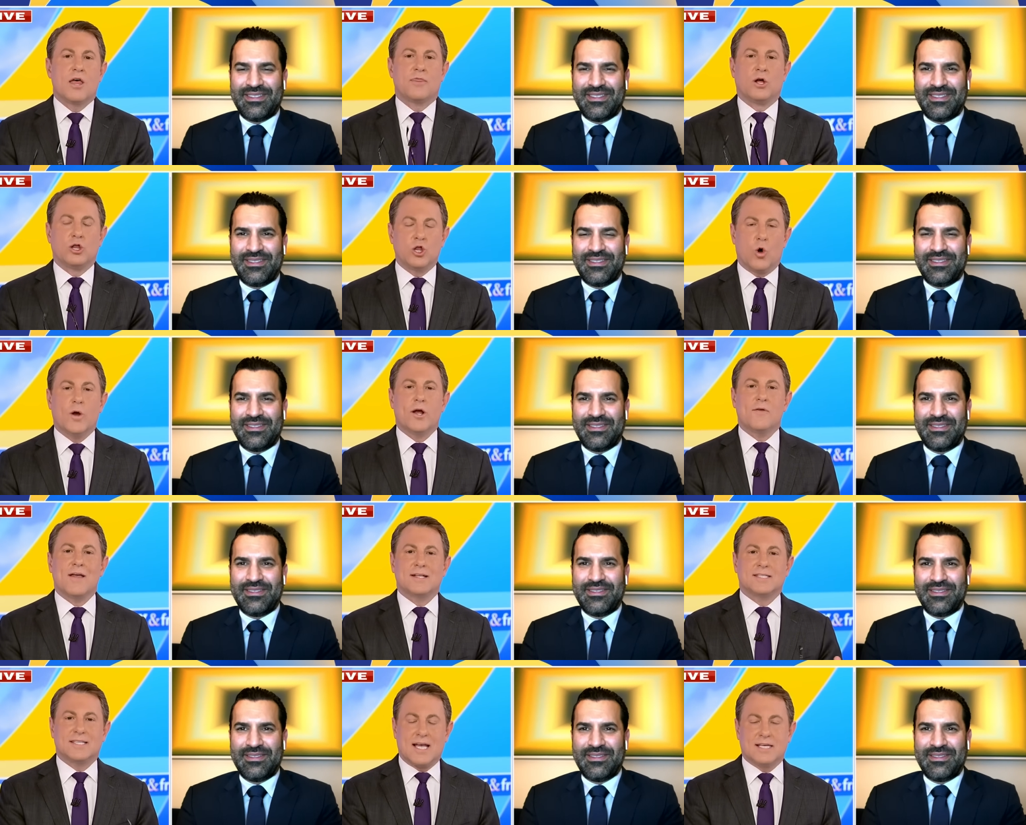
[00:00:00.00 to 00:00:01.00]
Speaker 1: The lawyer
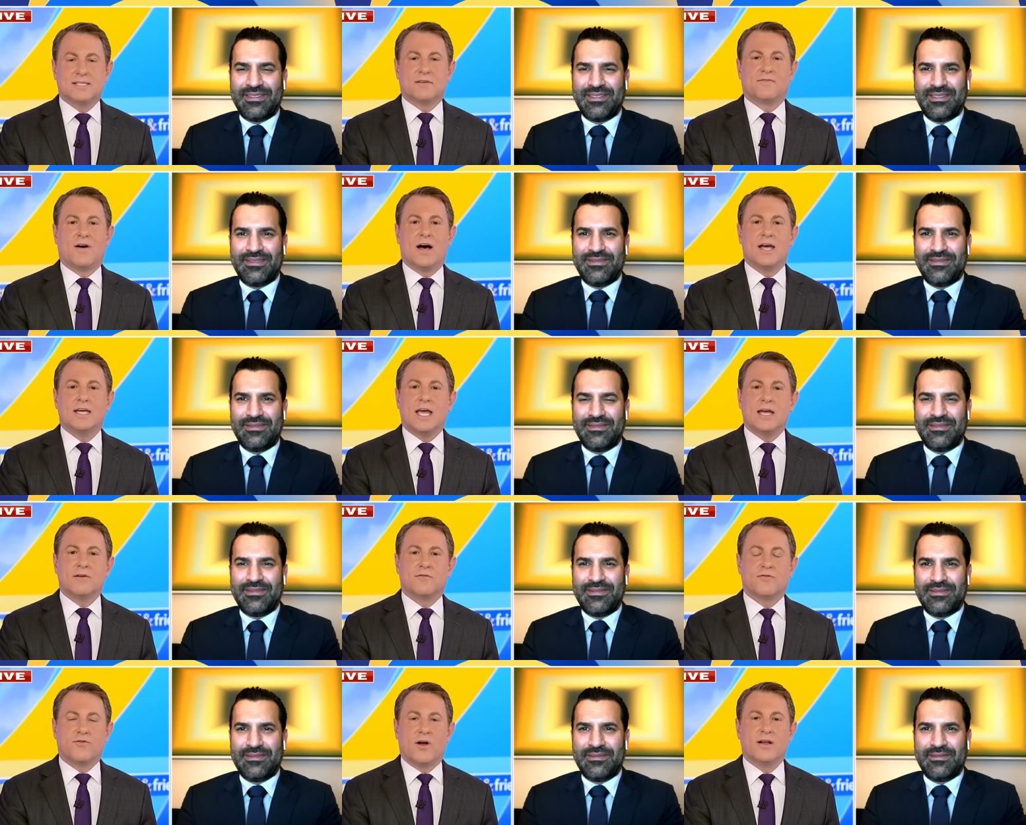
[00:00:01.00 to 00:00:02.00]
that's testifying in
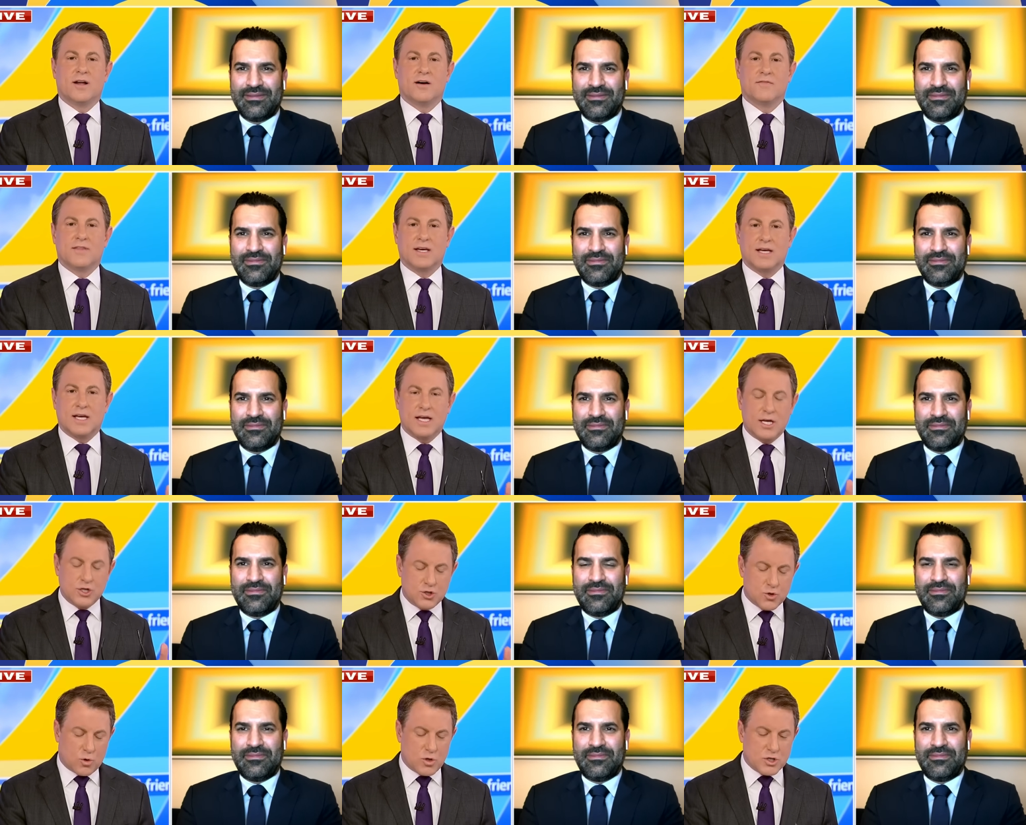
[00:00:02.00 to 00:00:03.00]
front of the
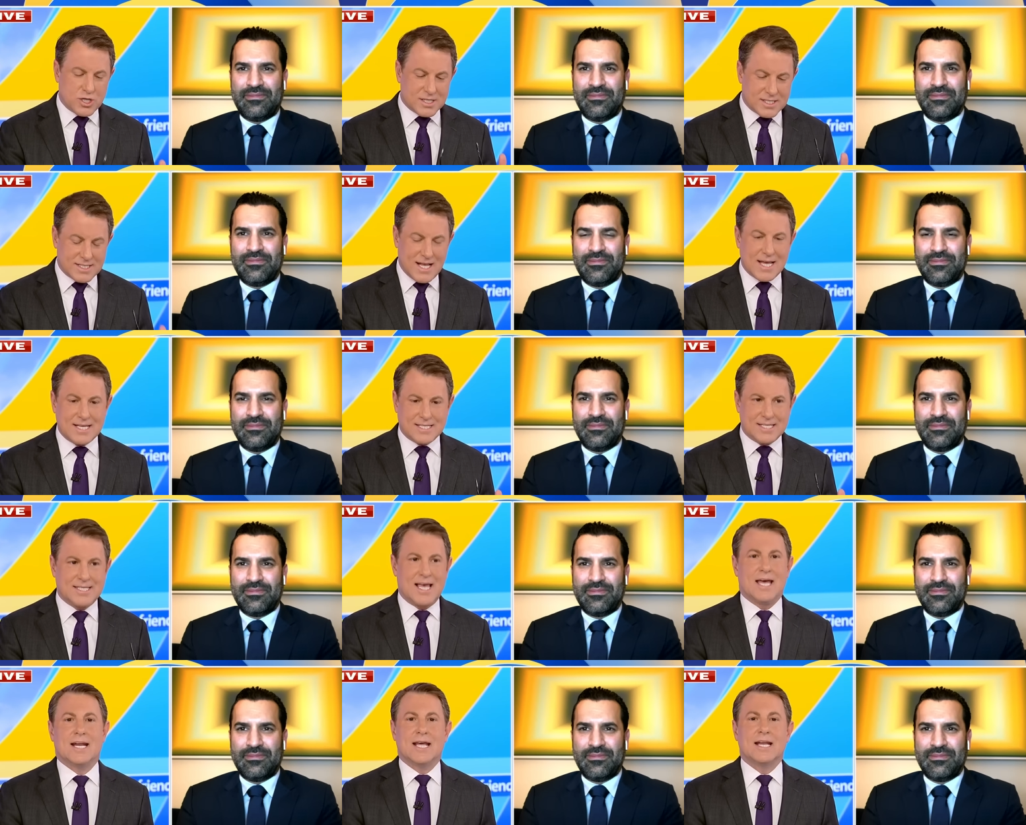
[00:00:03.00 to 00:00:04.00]
Georgia State
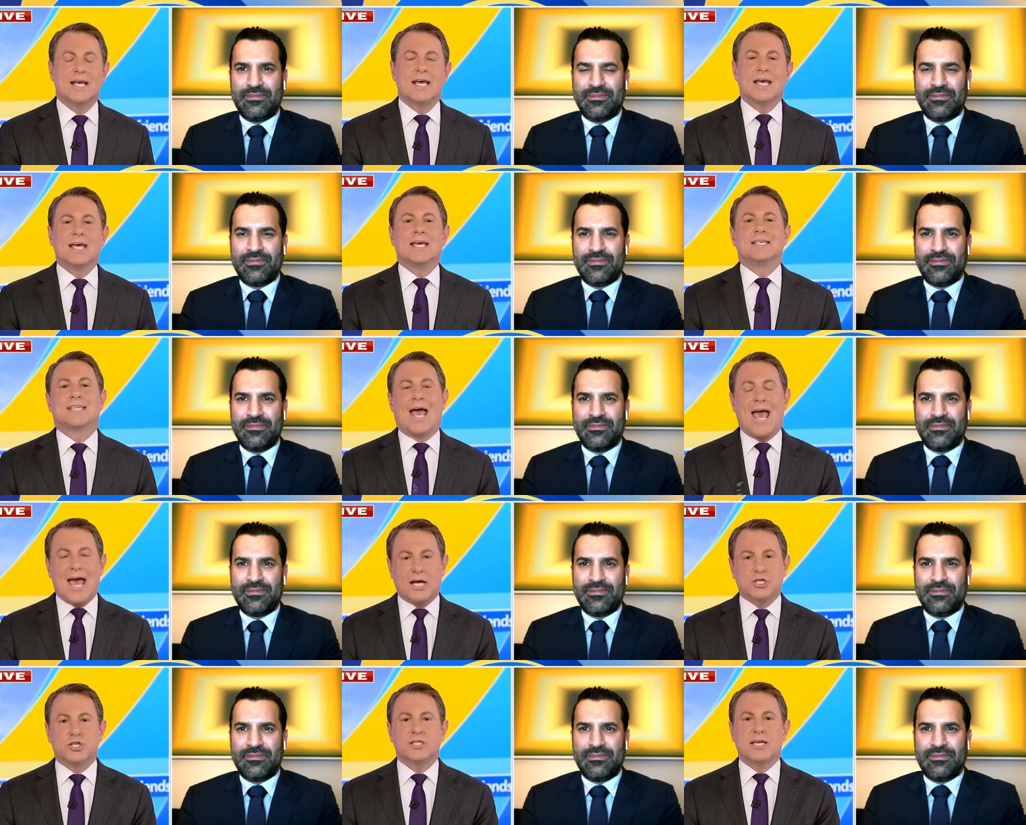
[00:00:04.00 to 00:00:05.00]
Senate is
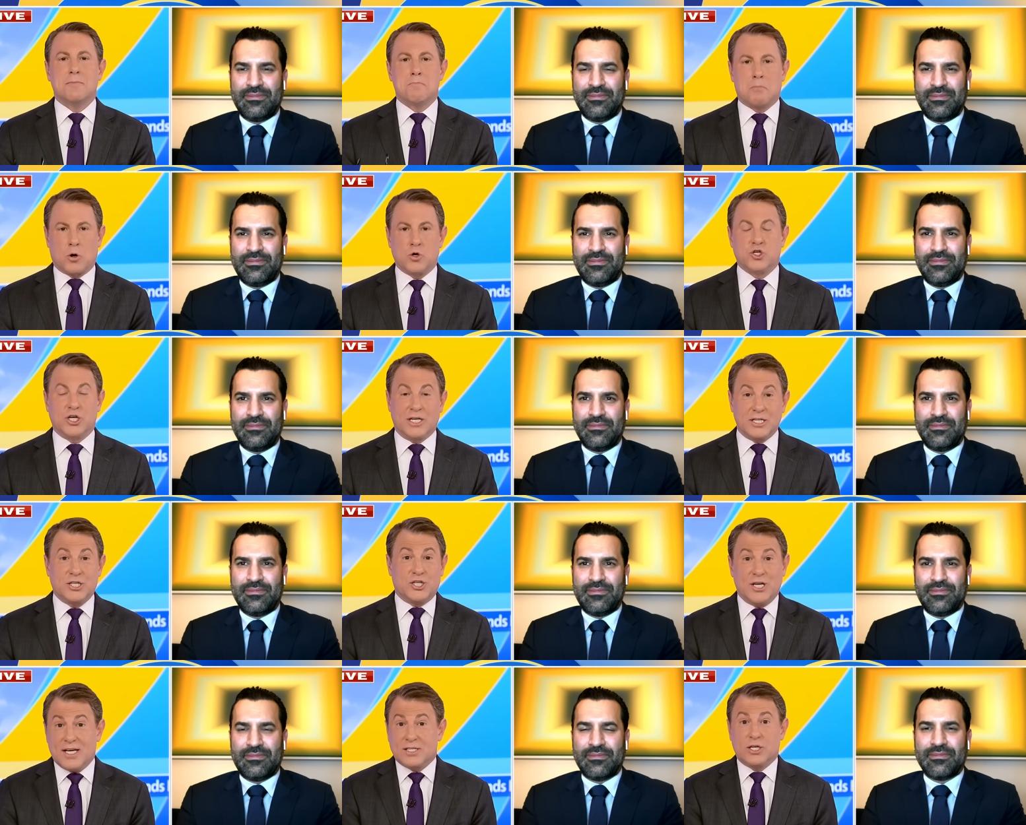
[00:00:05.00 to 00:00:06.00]
Ashley Merchant.
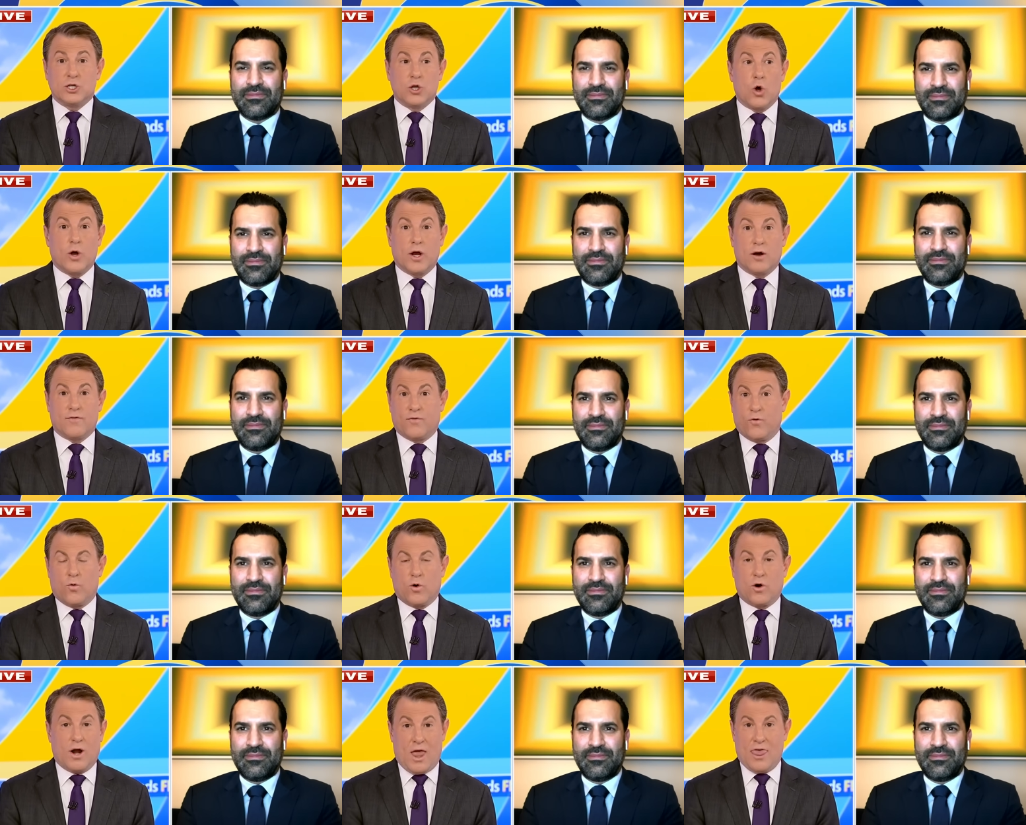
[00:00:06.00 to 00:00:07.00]
She is a lawyer
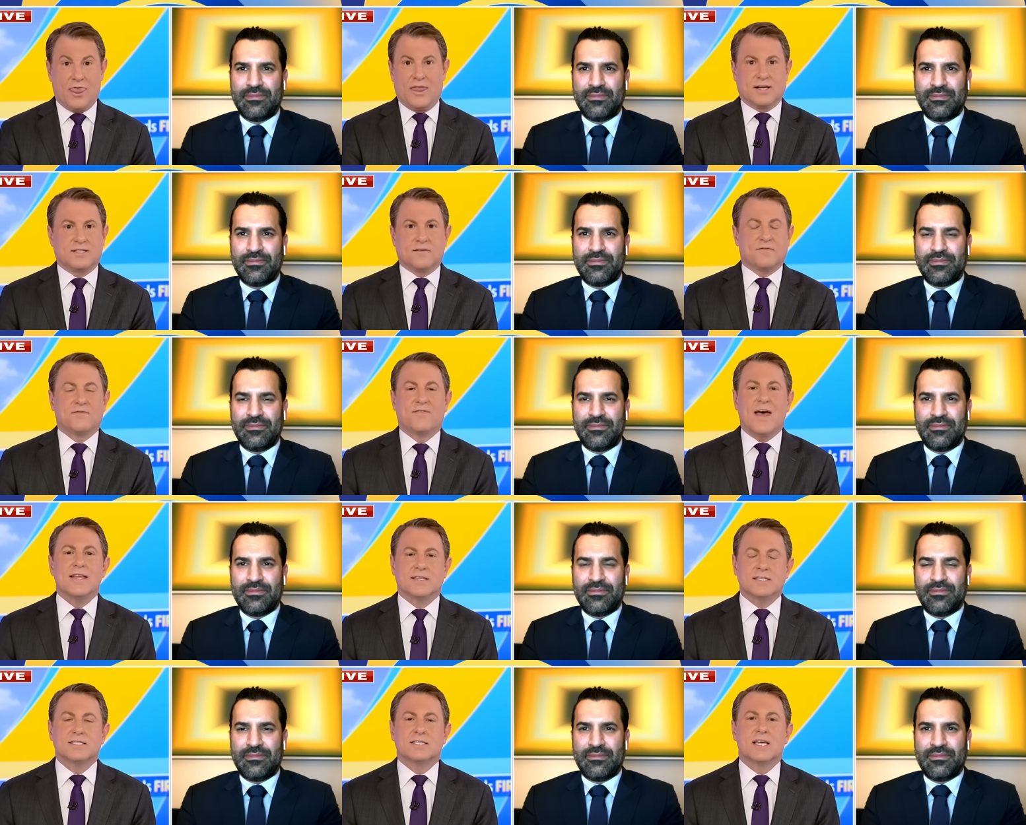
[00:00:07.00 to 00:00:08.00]
for the
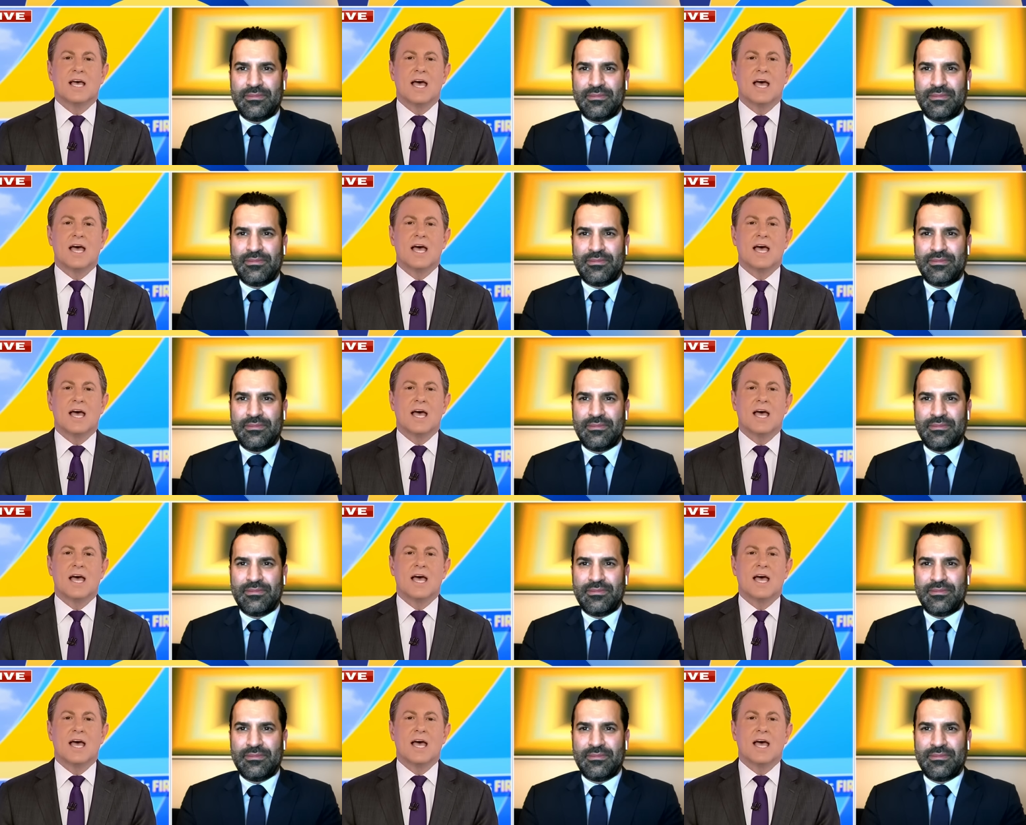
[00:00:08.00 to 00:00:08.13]
defense.